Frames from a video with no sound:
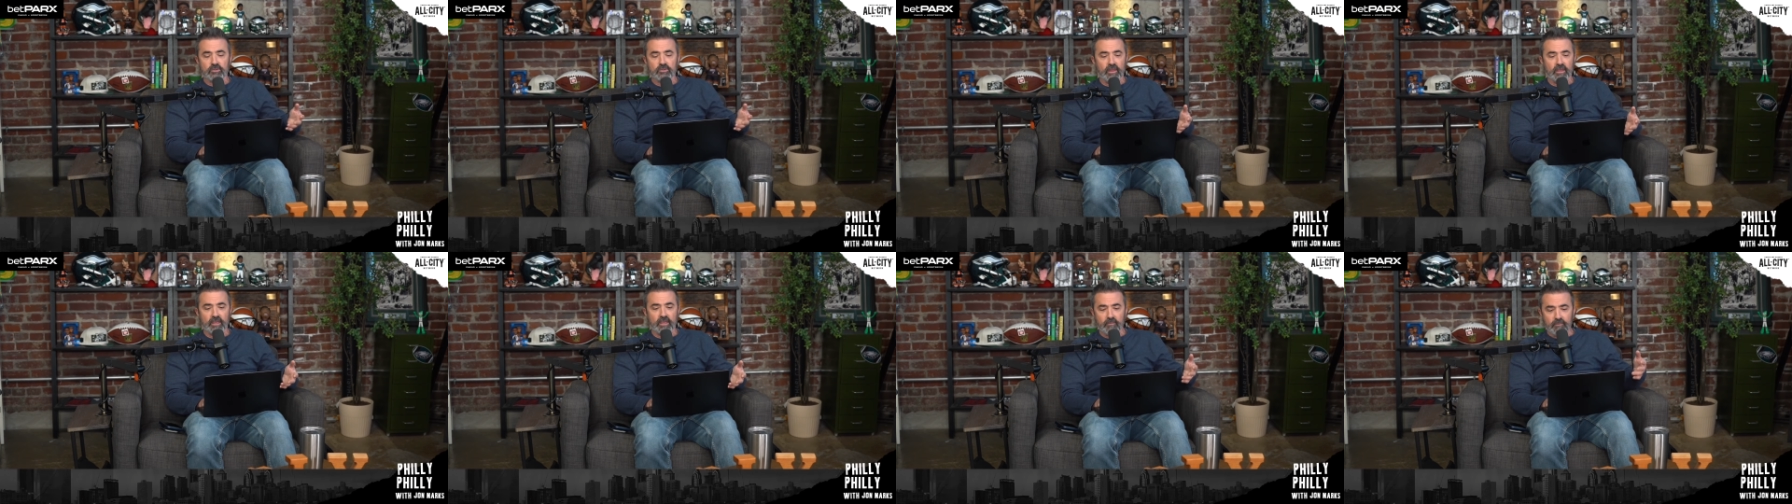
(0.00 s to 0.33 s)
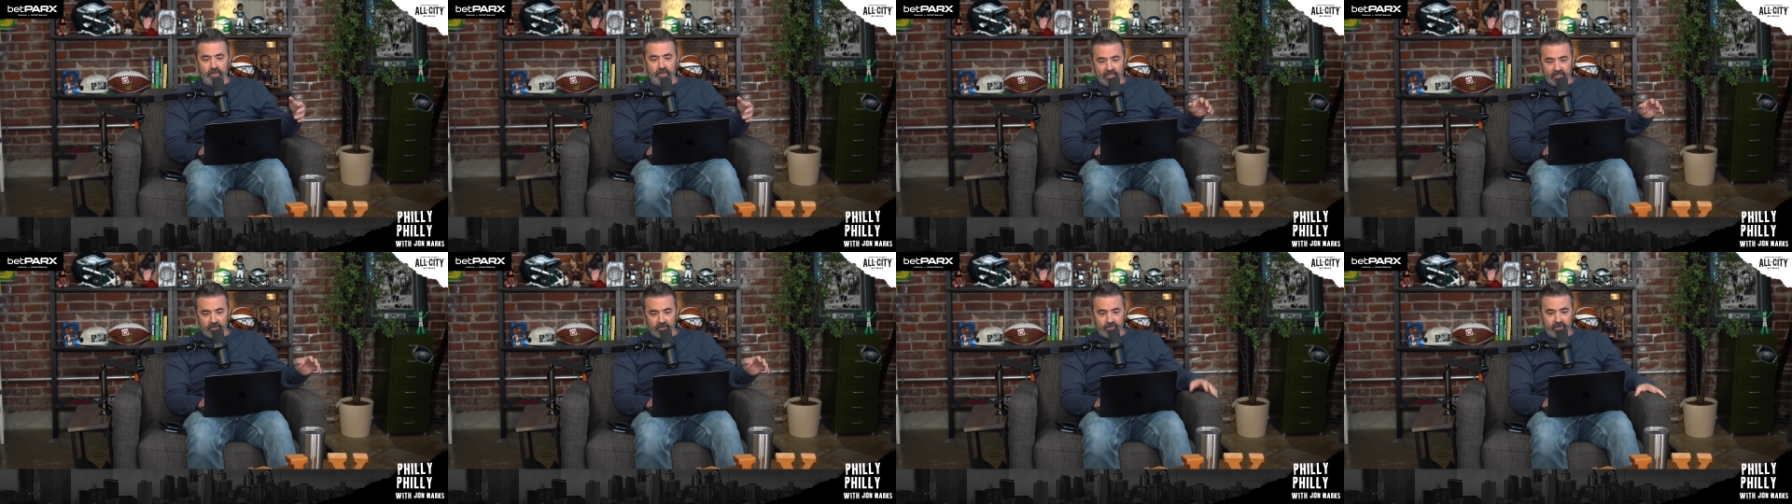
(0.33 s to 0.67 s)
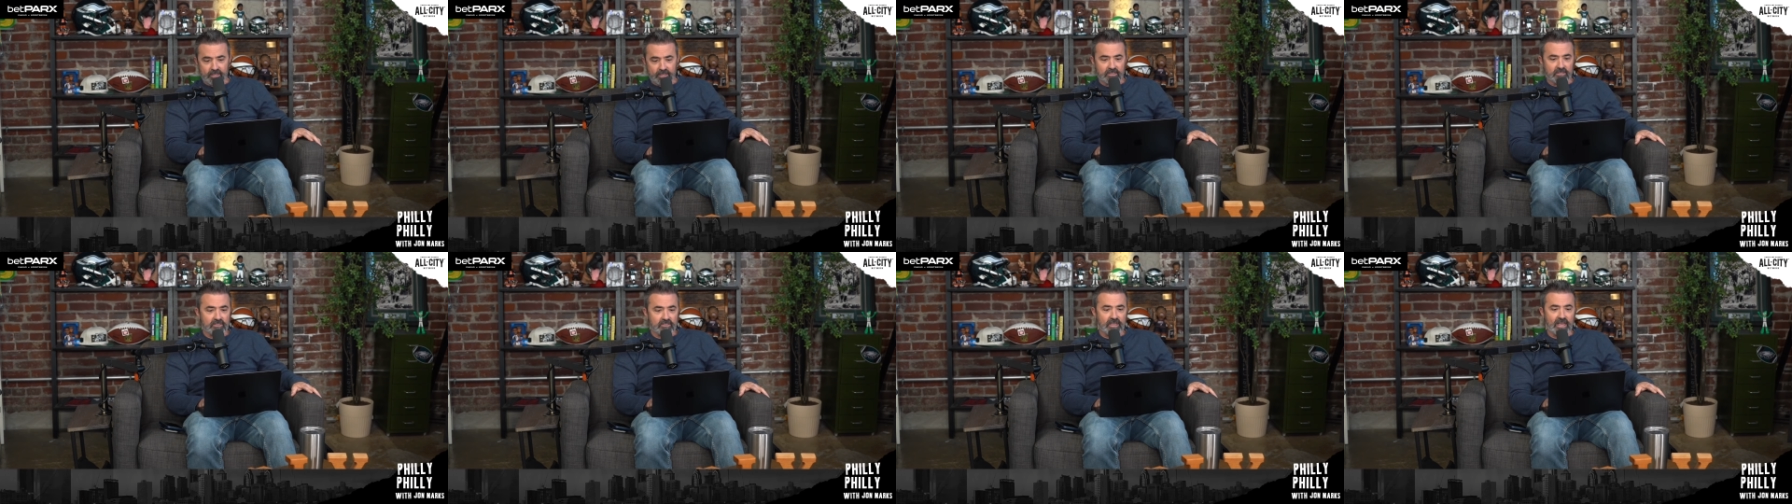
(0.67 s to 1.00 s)
that can beat the
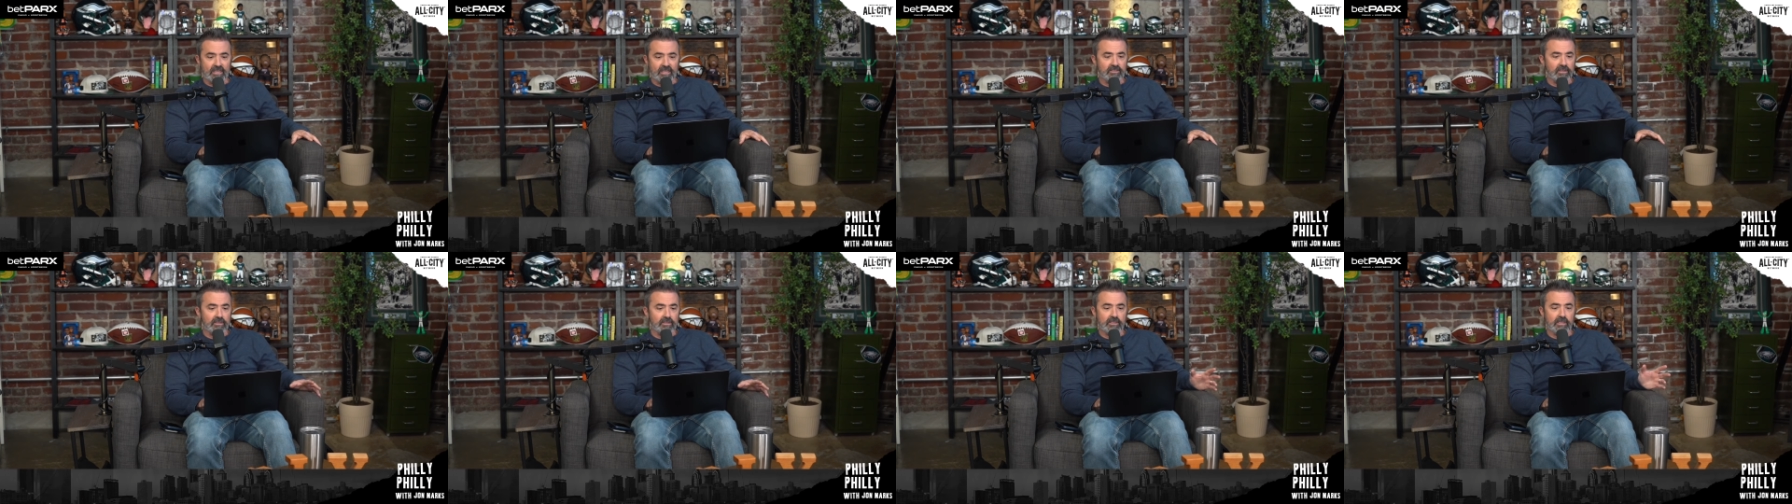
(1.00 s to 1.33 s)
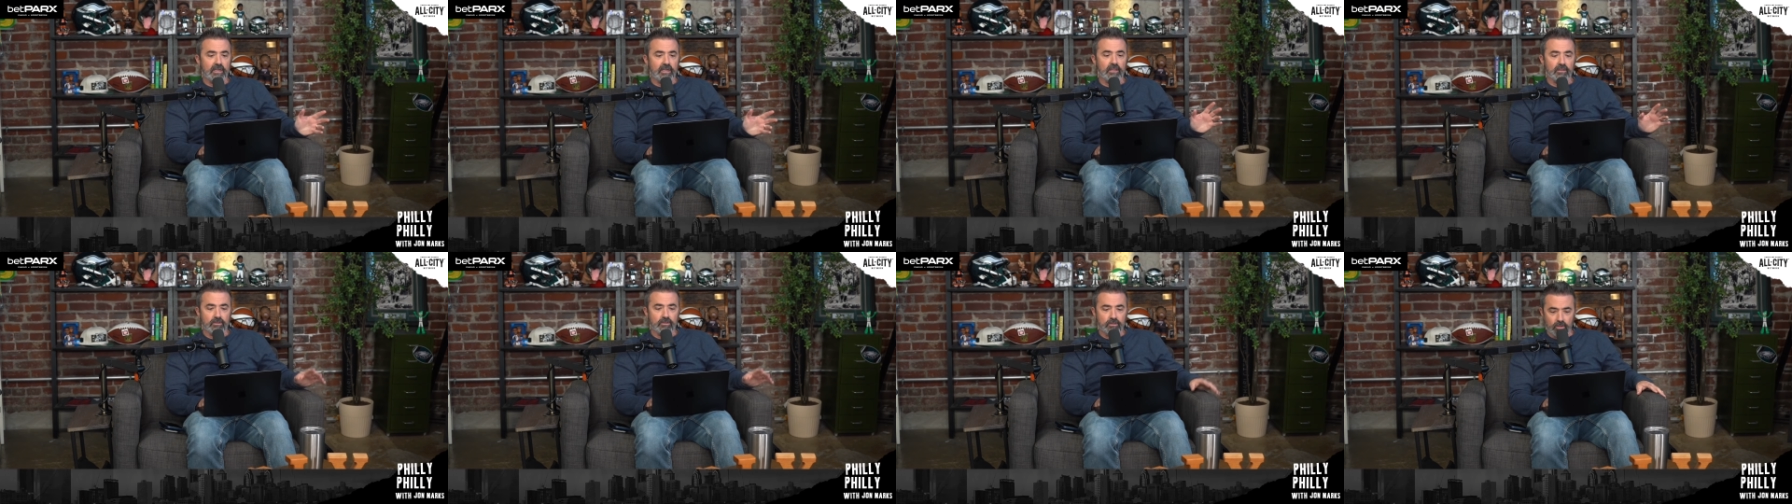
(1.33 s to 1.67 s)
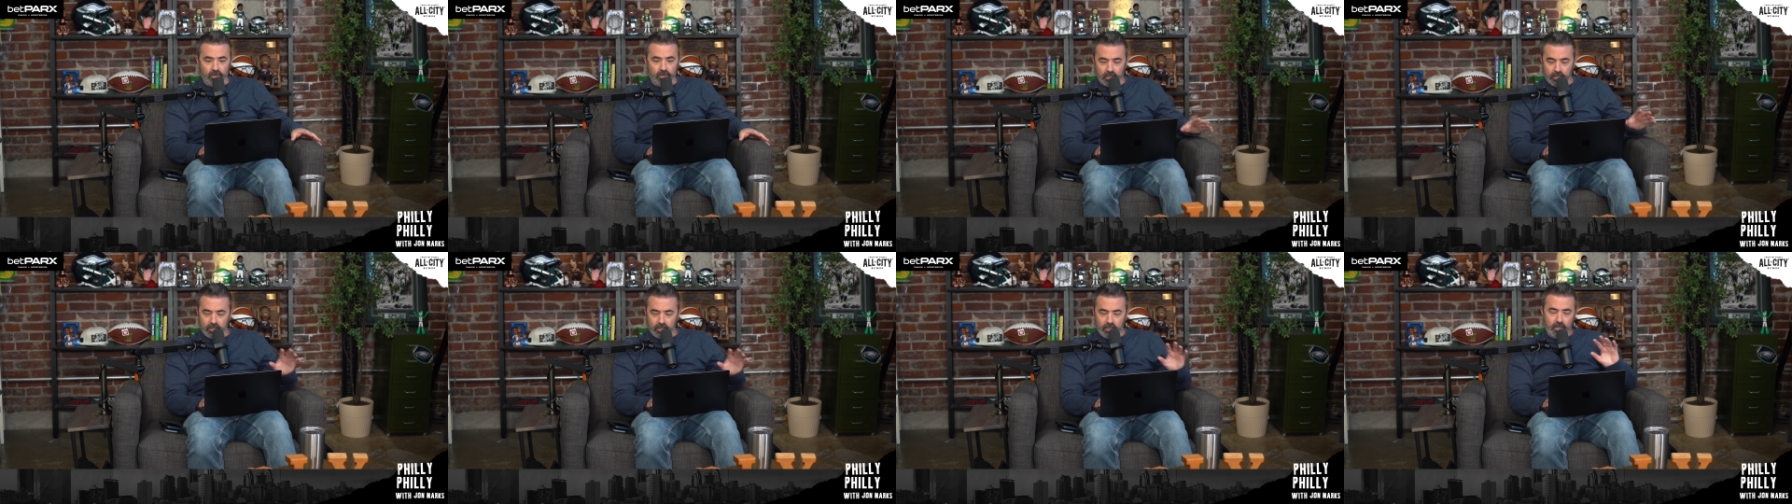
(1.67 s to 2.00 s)
Pistons last night. They didn't do
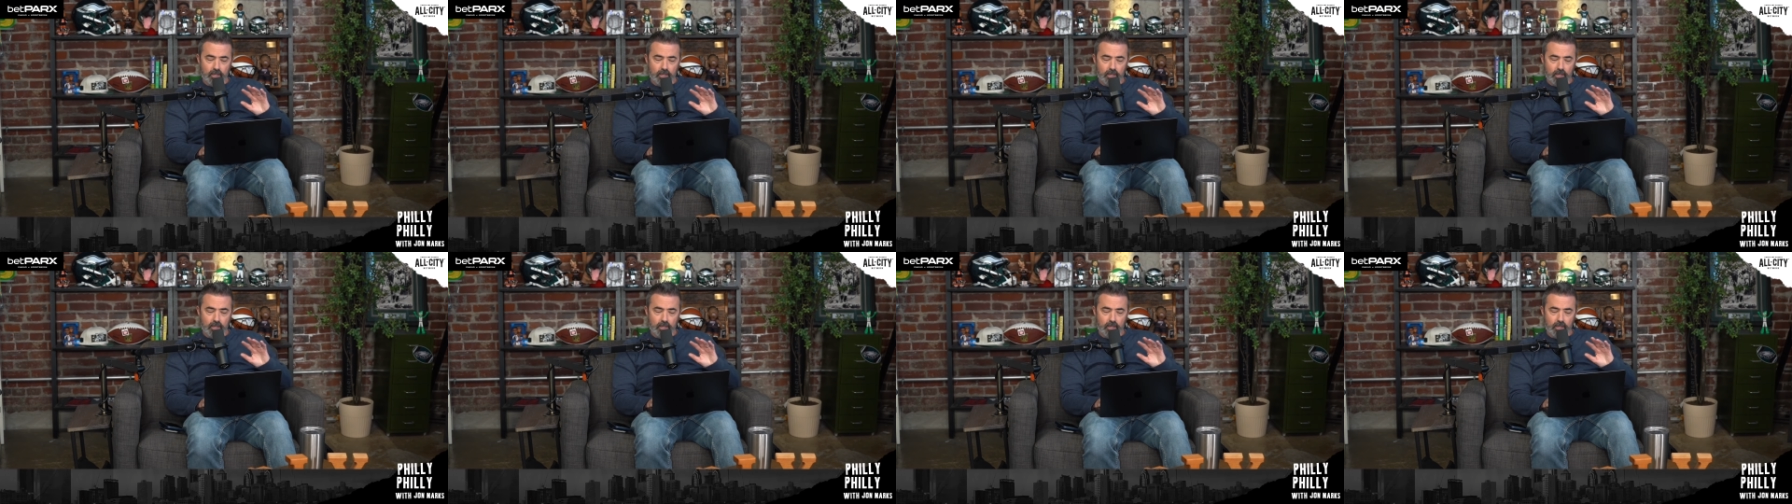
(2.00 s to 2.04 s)
it.